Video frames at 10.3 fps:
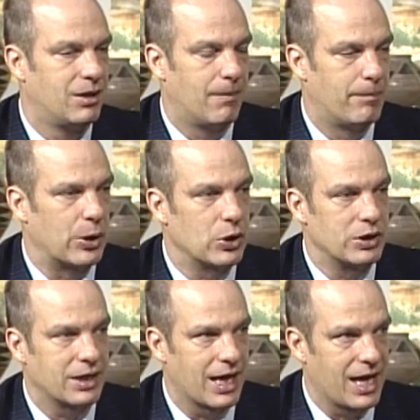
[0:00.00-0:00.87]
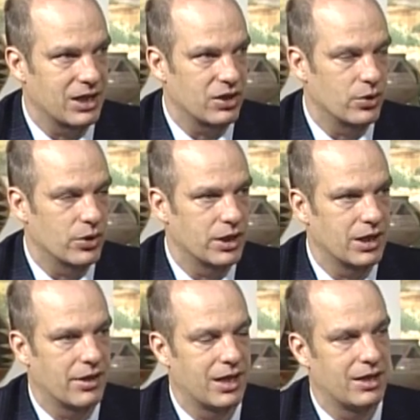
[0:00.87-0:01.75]
burden category
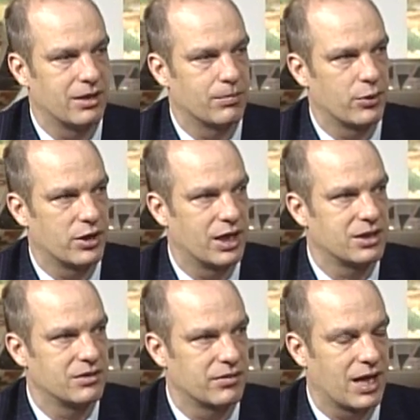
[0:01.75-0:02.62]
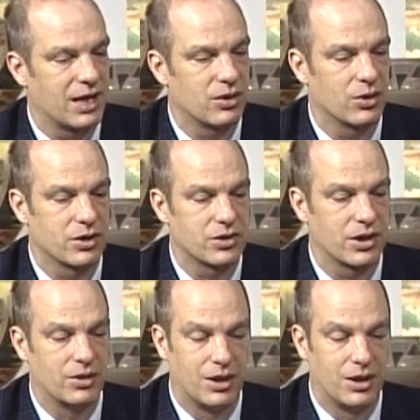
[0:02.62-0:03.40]
than the productive category. So